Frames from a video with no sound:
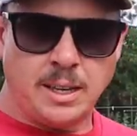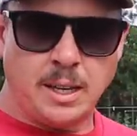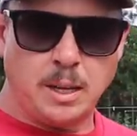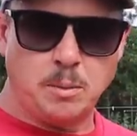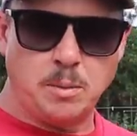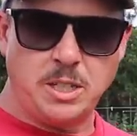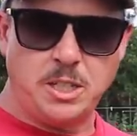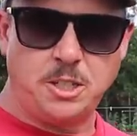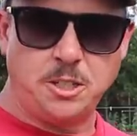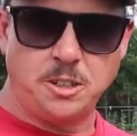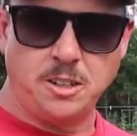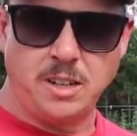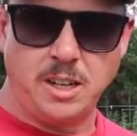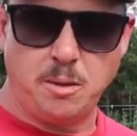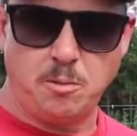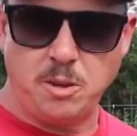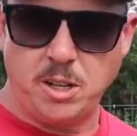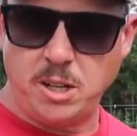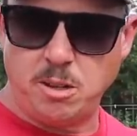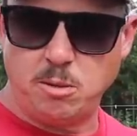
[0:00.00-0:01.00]
And be sure to
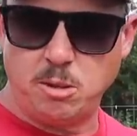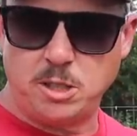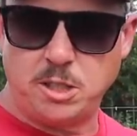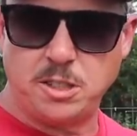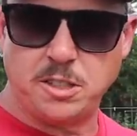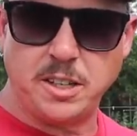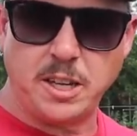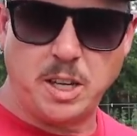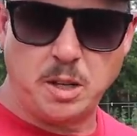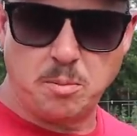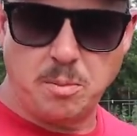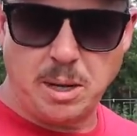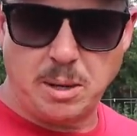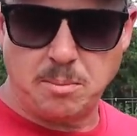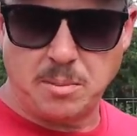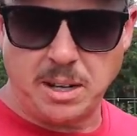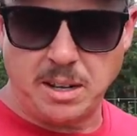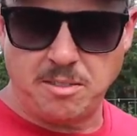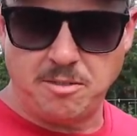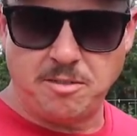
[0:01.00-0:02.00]
let me know what you think about
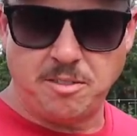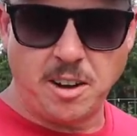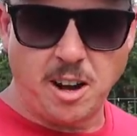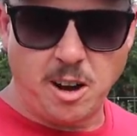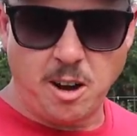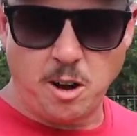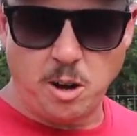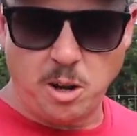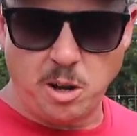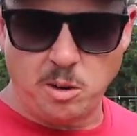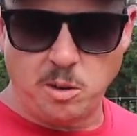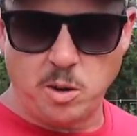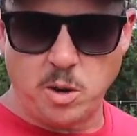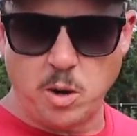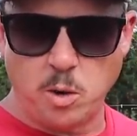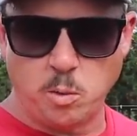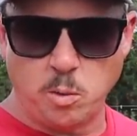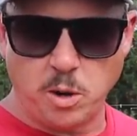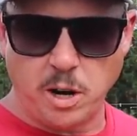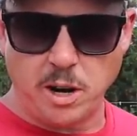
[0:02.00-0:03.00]
my fall
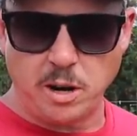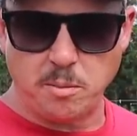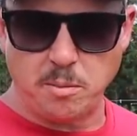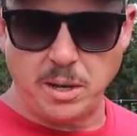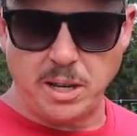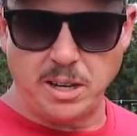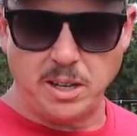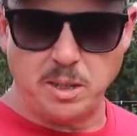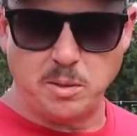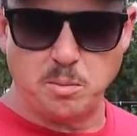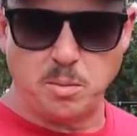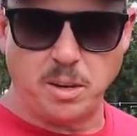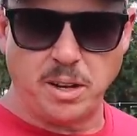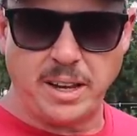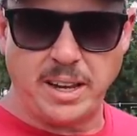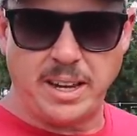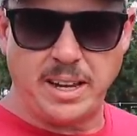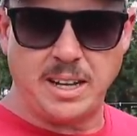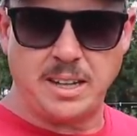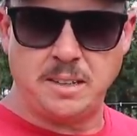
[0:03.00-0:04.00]
watermelon
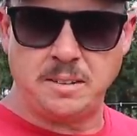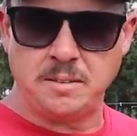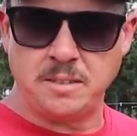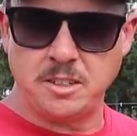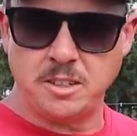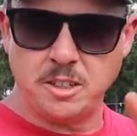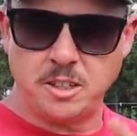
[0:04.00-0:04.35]
plan.